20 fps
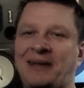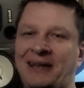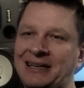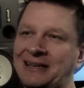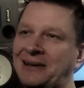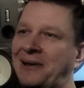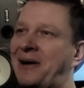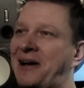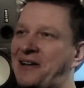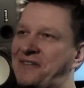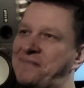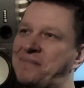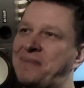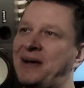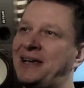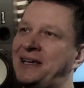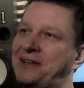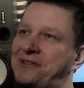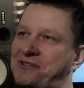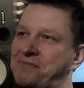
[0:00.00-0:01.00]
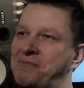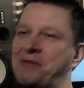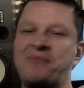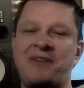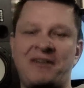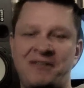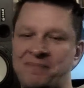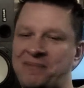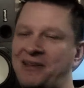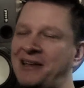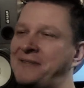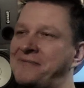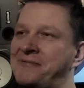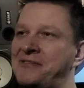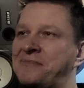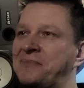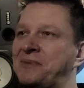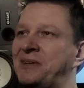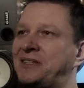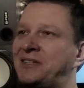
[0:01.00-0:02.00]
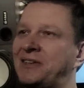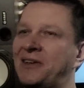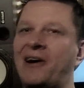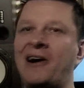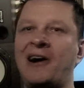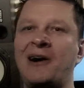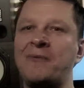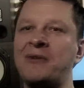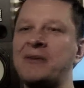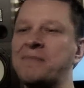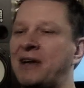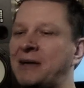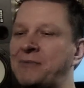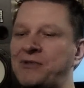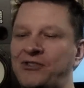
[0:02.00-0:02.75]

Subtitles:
live bass. My brother played rhythm guitar. We maybe